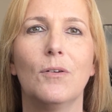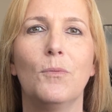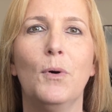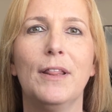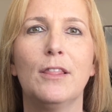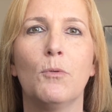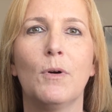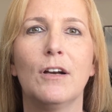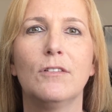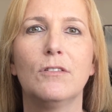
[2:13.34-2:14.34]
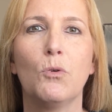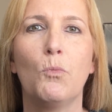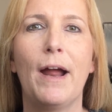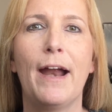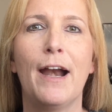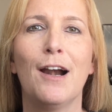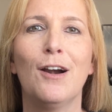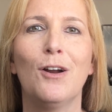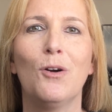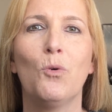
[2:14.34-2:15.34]
with the words
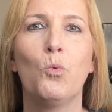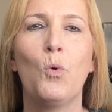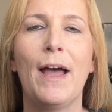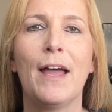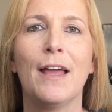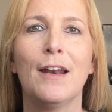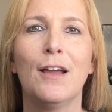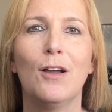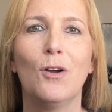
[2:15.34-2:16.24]
where, when,